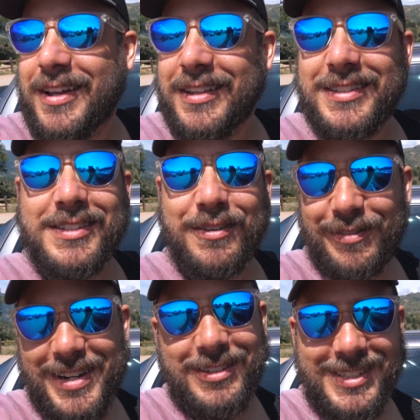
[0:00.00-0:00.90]
This is a
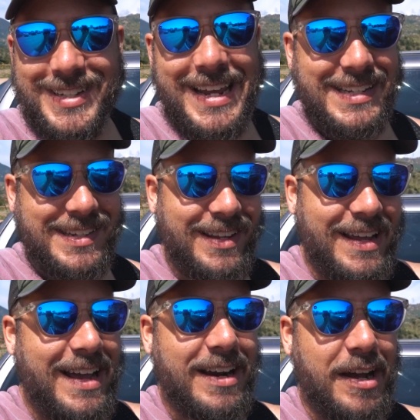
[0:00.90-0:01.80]
final state
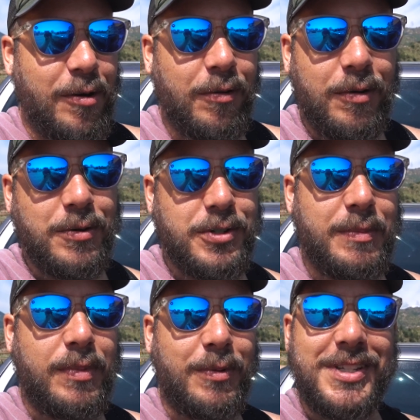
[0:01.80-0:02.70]
on our road
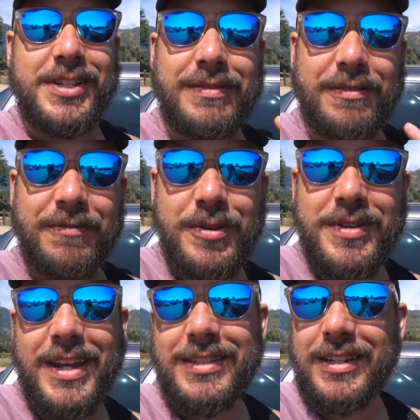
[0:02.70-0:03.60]
trip, but we still have a few
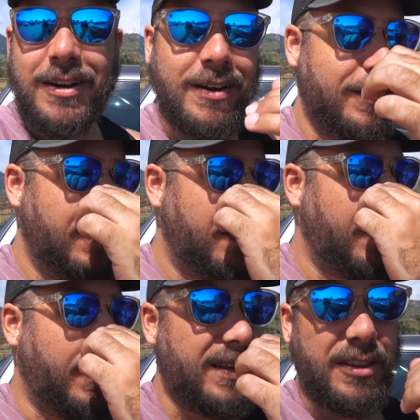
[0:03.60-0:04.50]
days here,
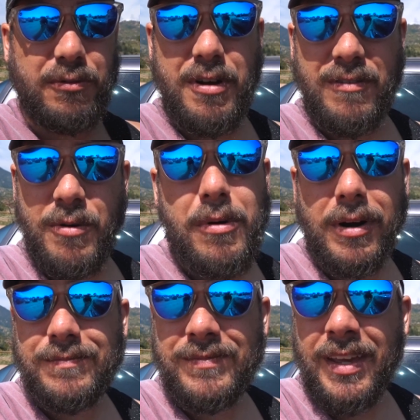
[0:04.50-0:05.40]
I think 3 or
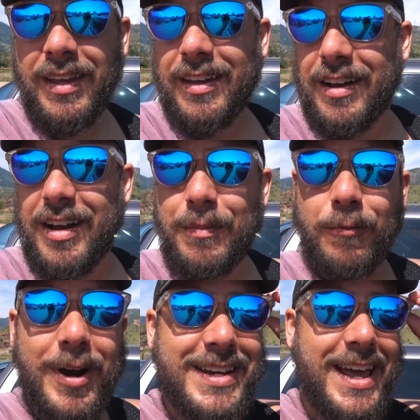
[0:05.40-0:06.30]
4.
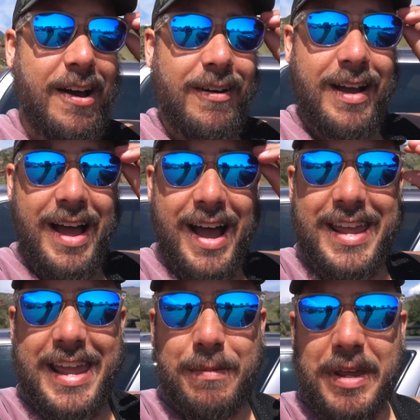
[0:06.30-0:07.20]
Right now, I
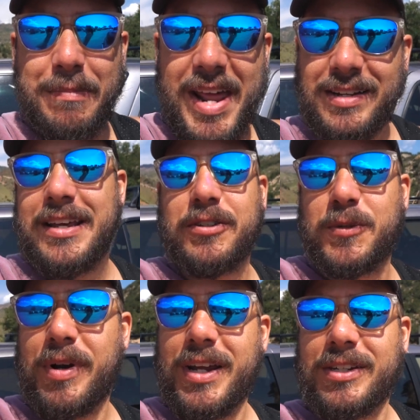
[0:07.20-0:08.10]
am in Manitou
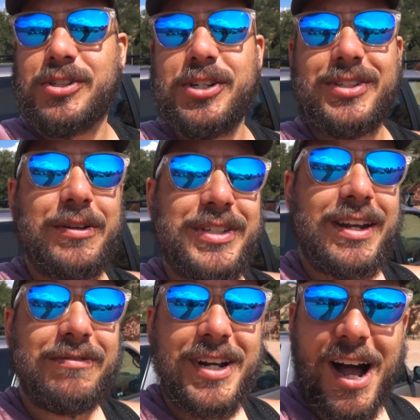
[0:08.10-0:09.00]
Springs, just outside of